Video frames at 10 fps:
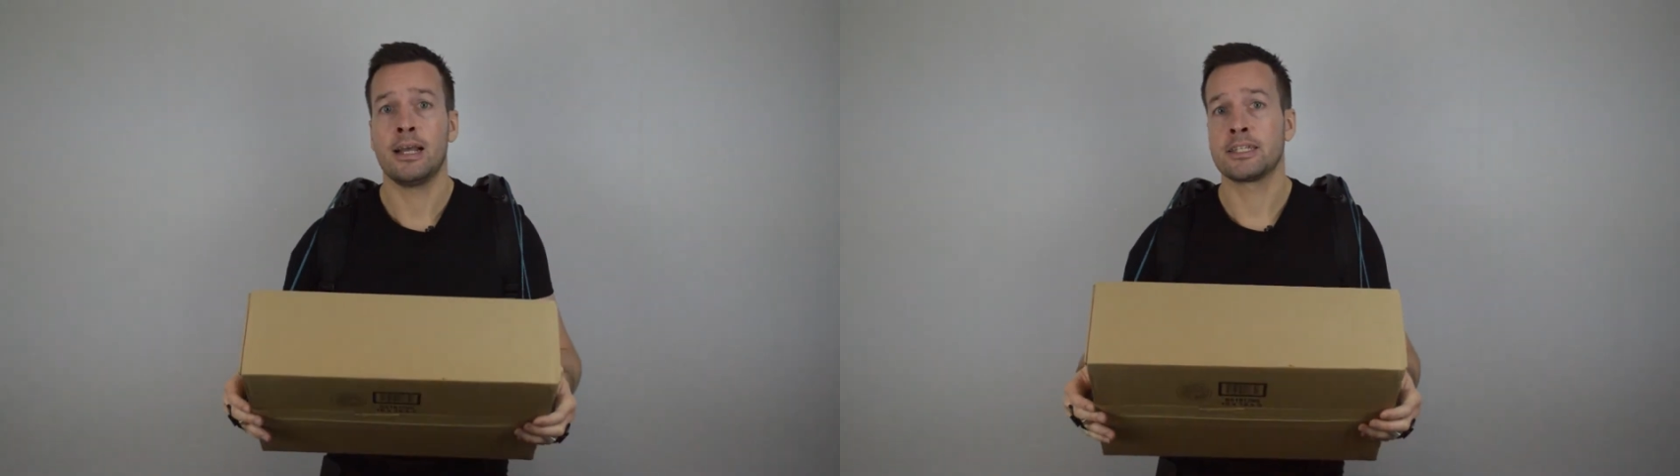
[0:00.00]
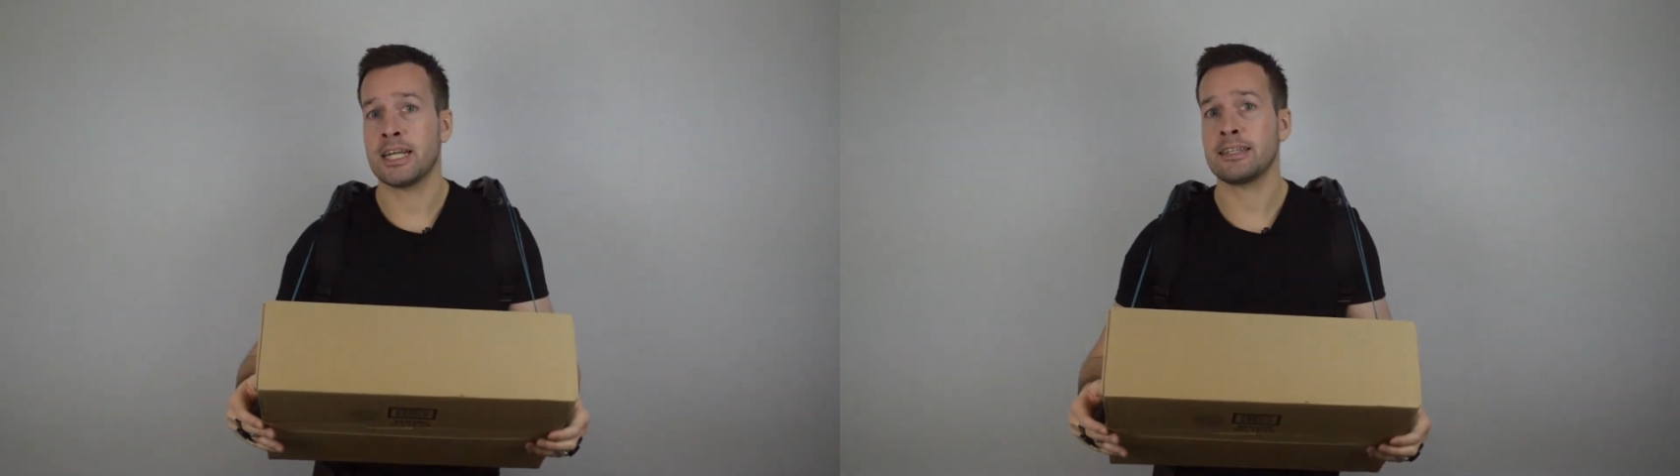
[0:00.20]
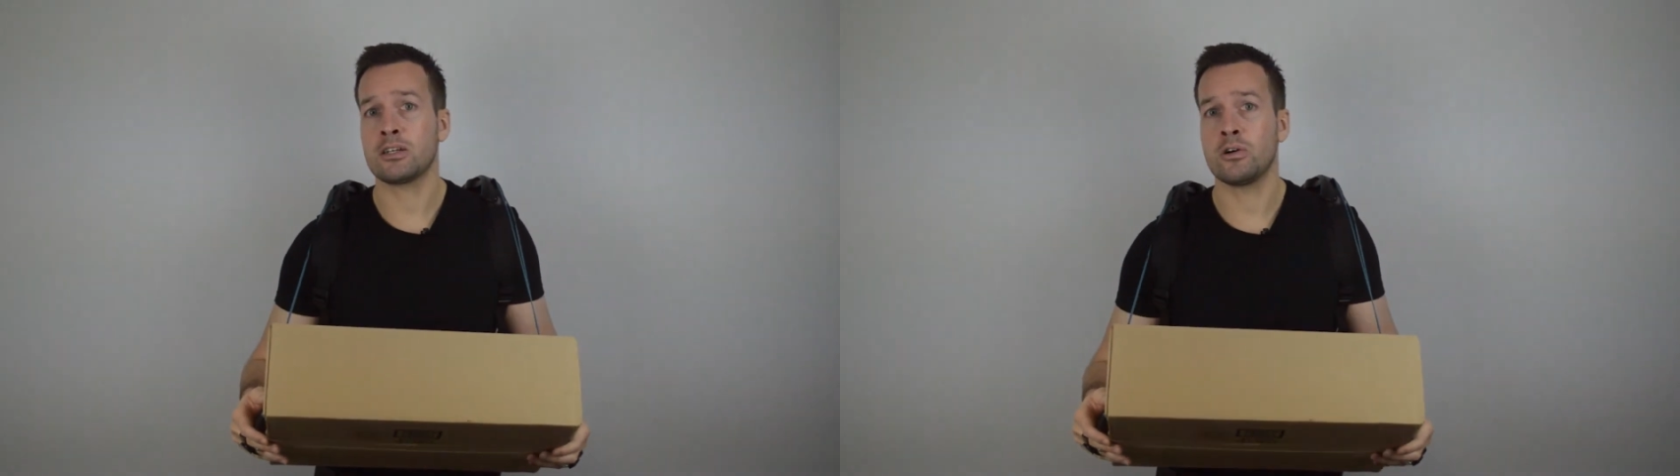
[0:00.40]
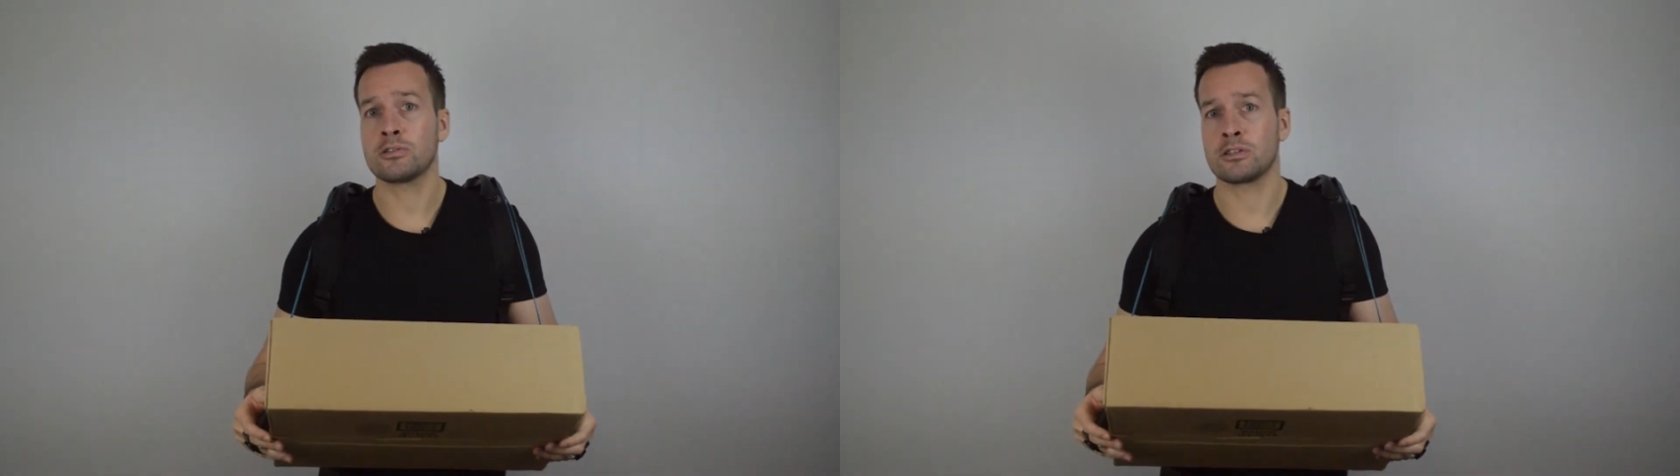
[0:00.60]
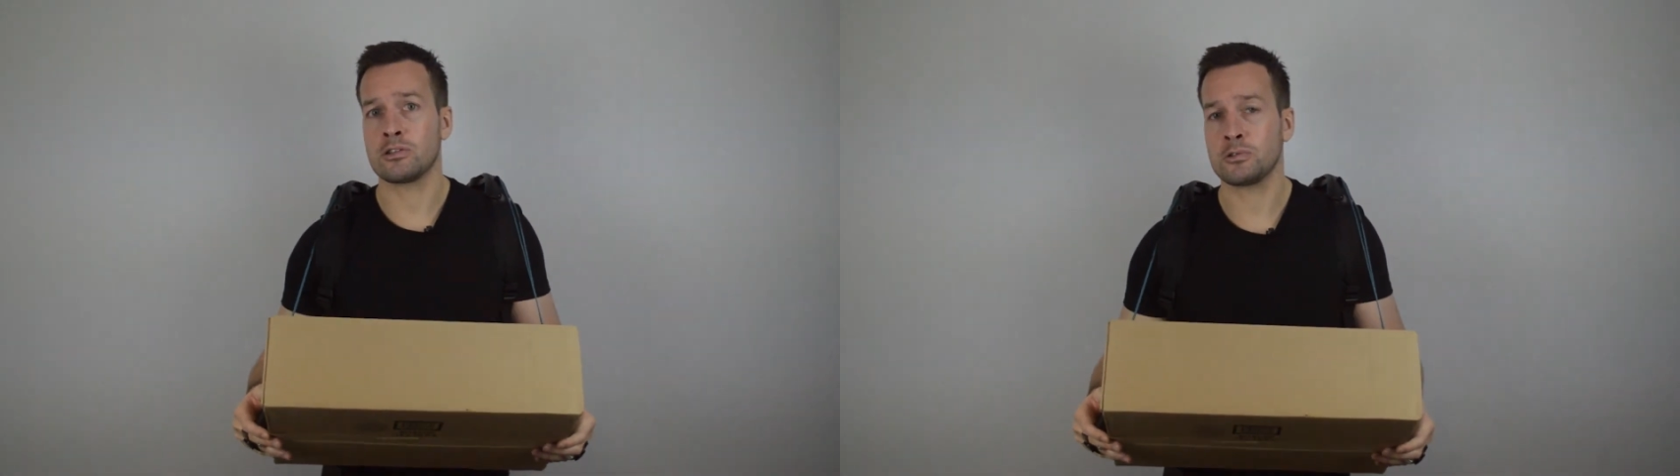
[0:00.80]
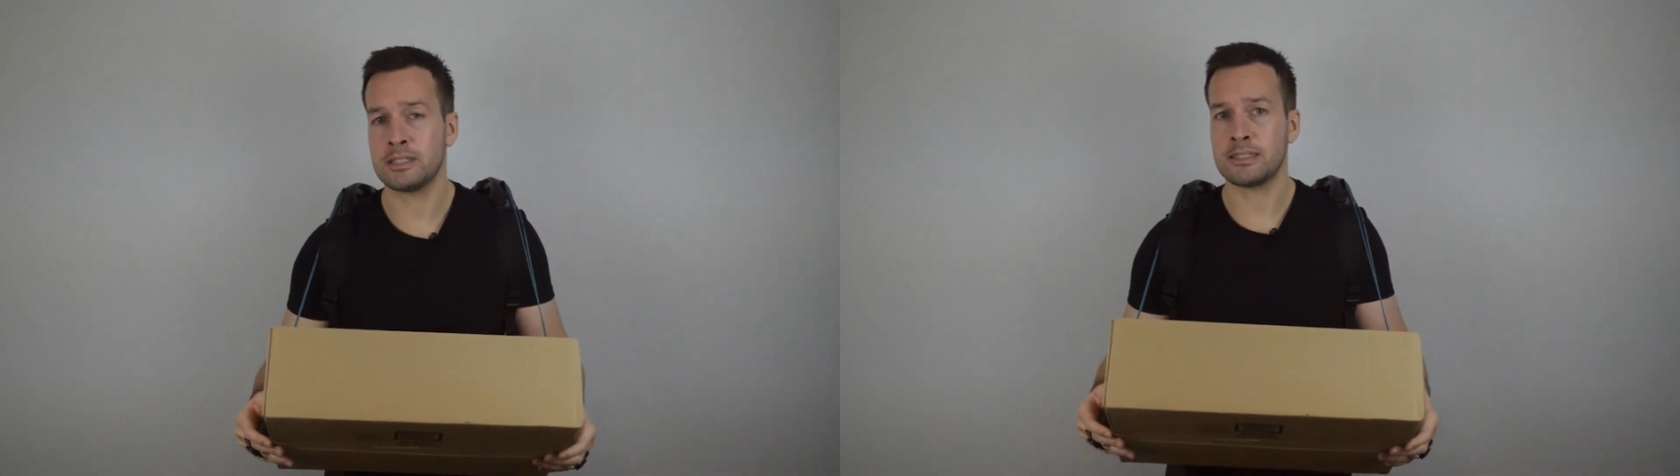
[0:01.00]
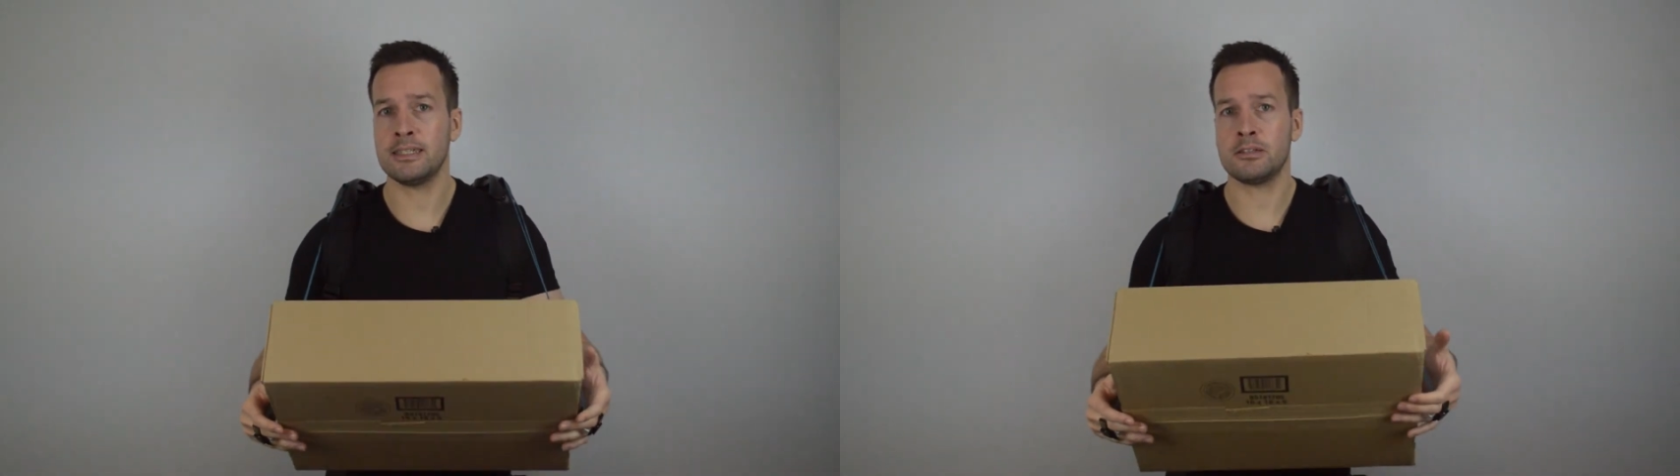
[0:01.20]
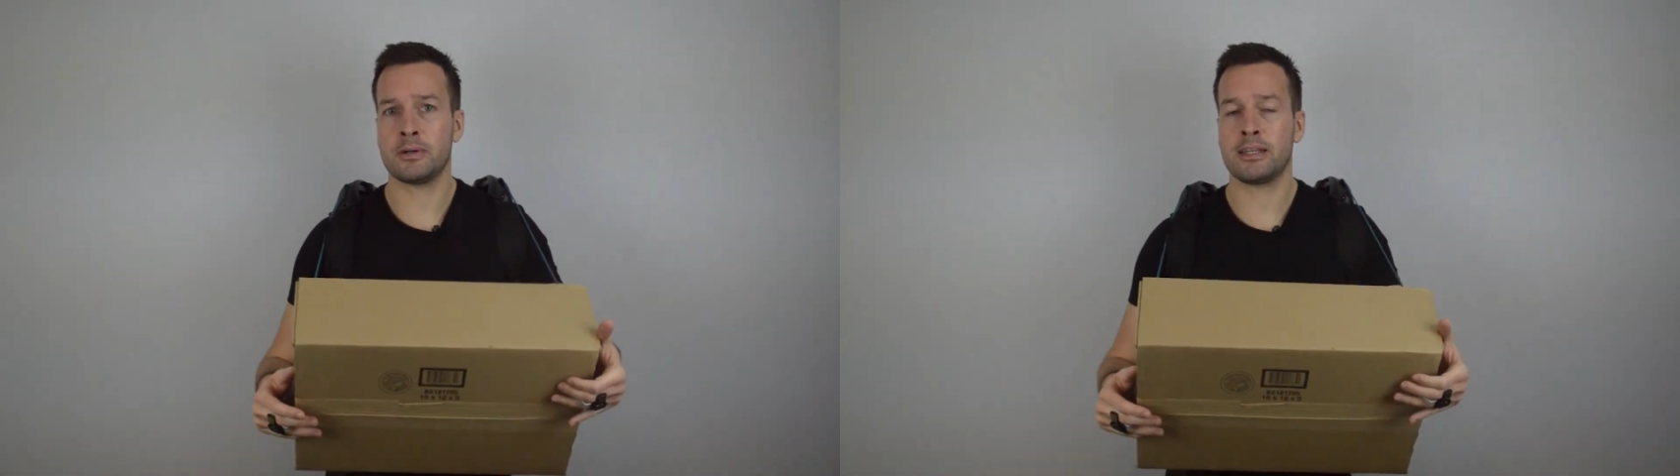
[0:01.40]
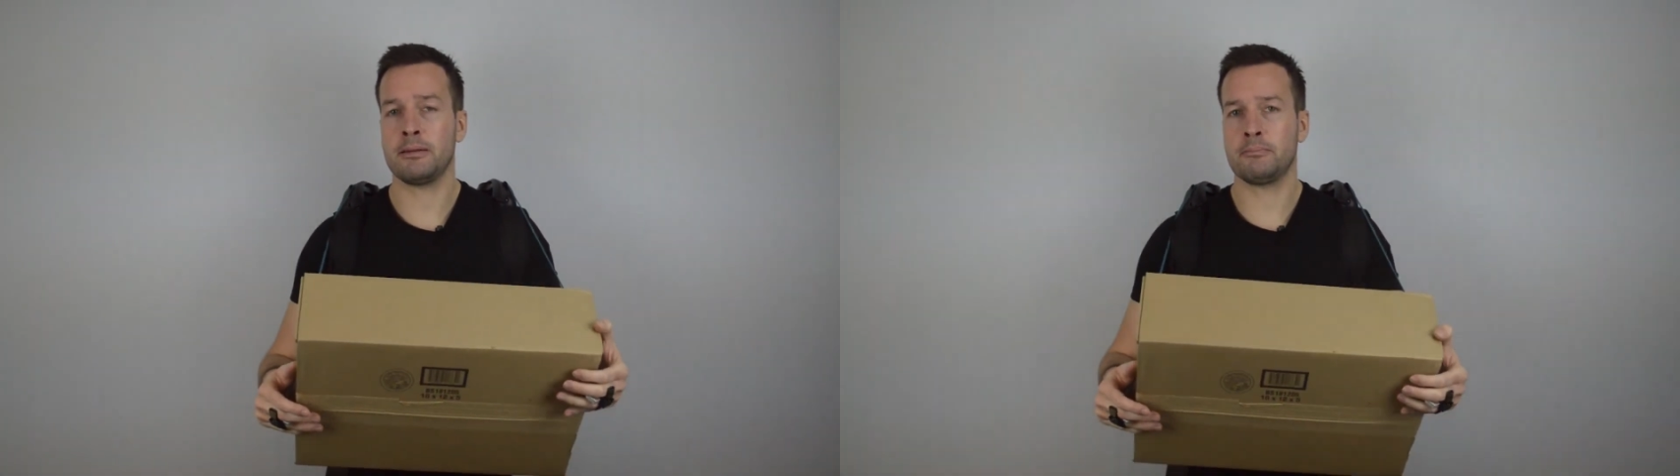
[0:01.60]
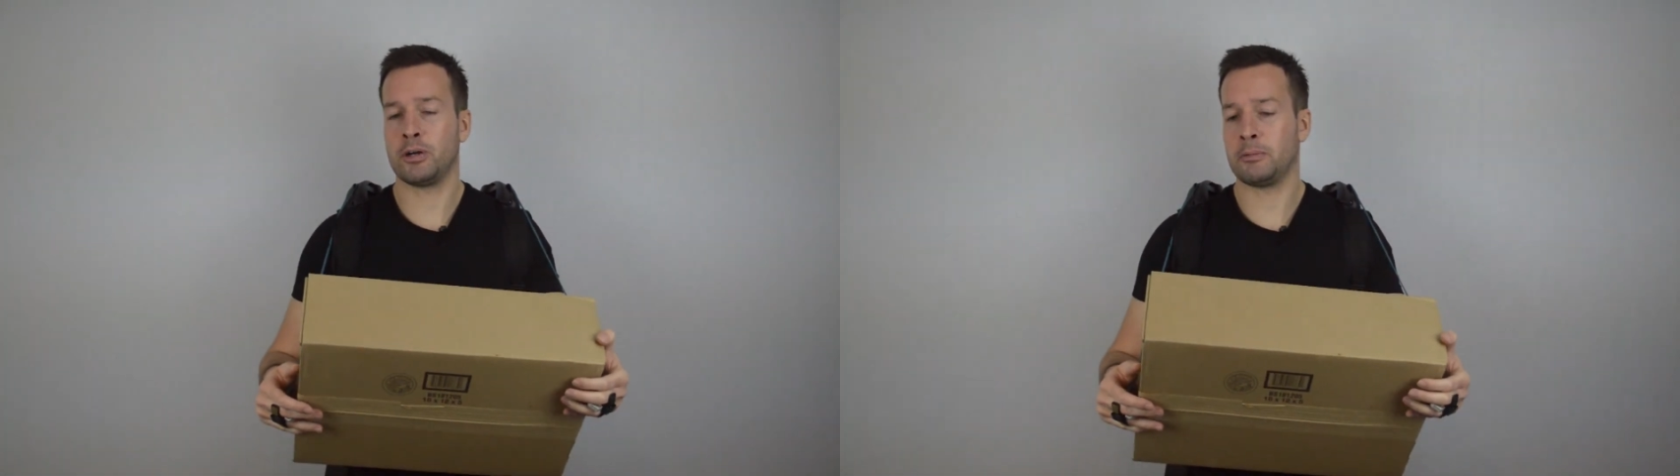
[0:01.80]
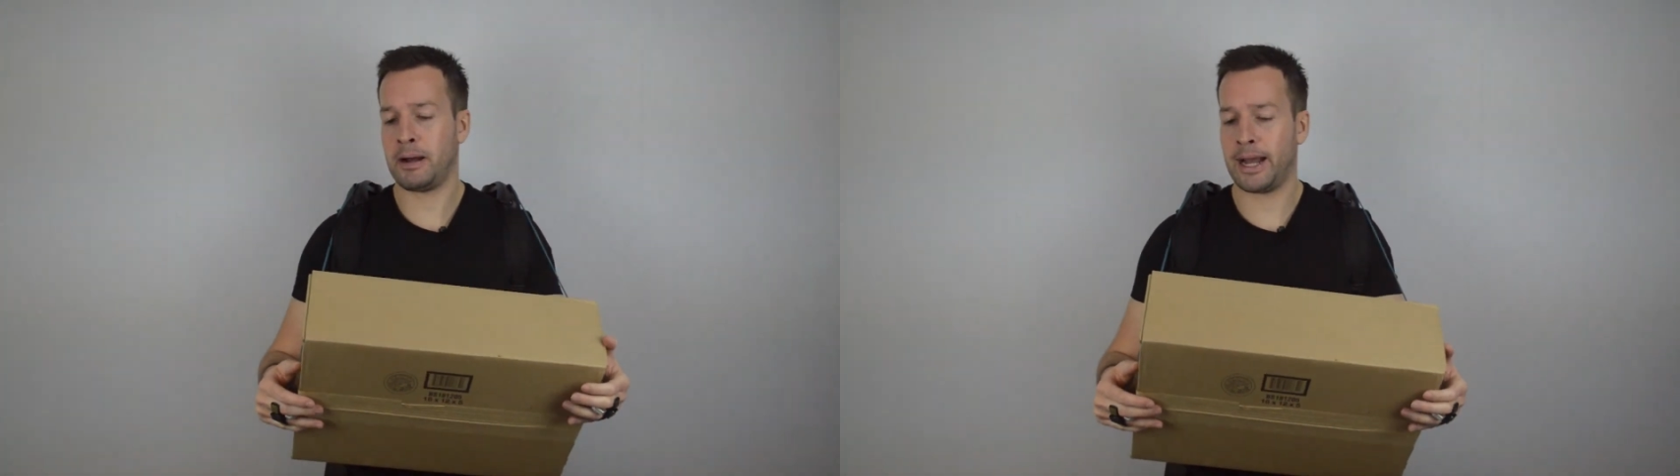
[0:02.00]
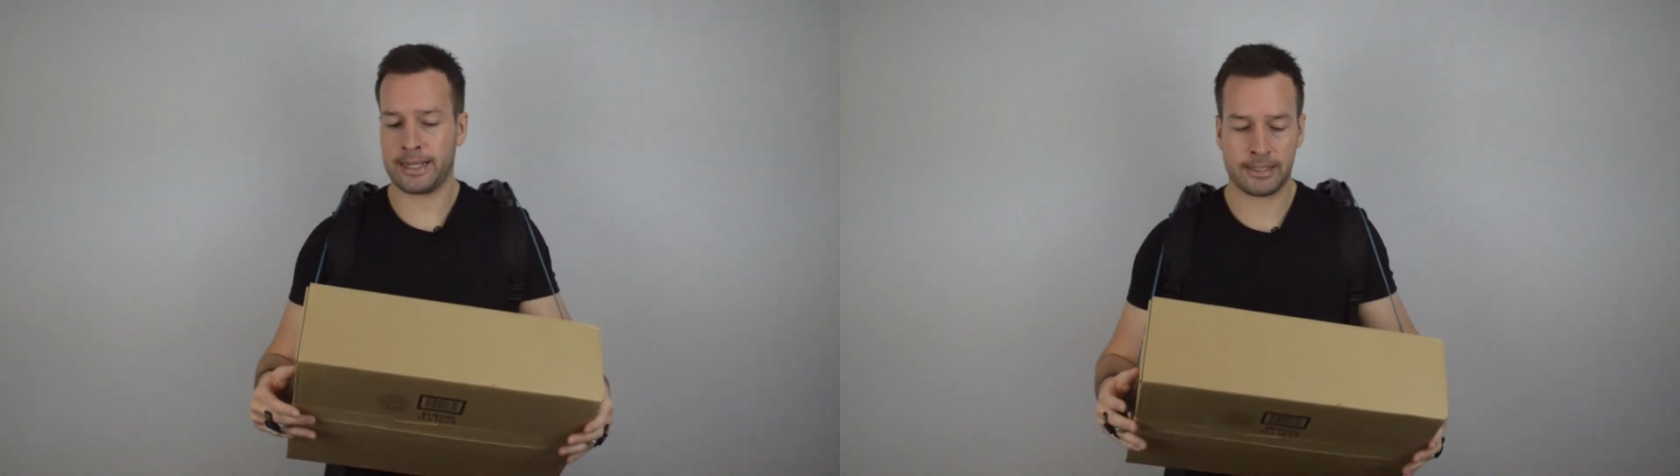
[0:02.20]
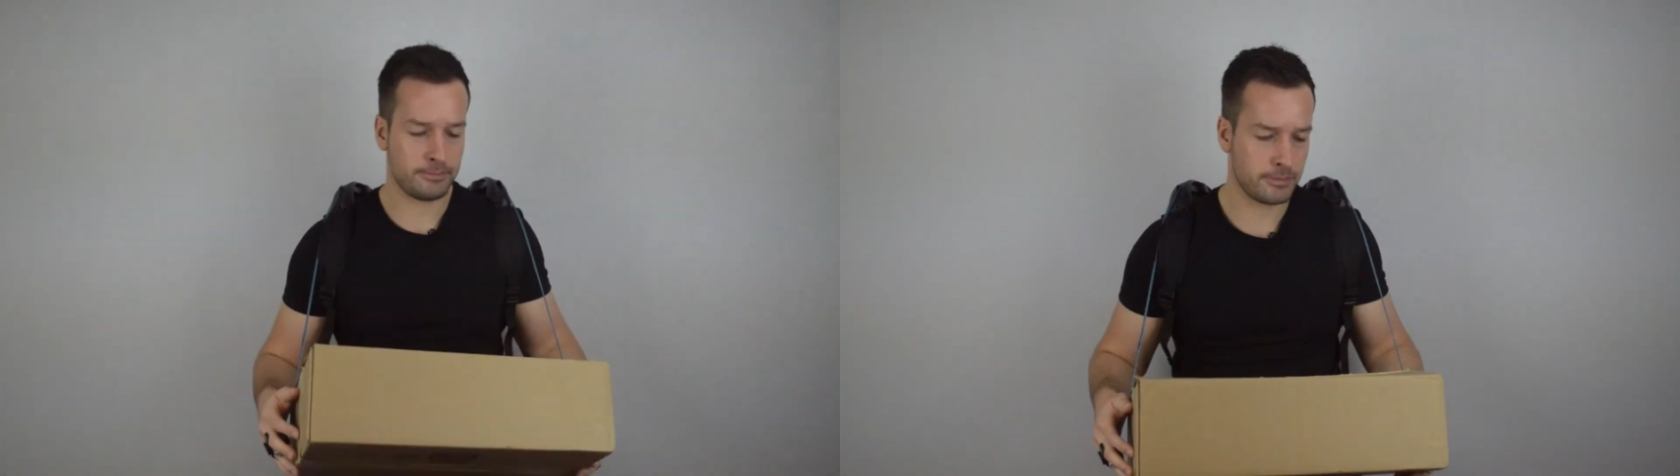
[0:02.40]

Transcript: Check the cords are not twisted when they're put back.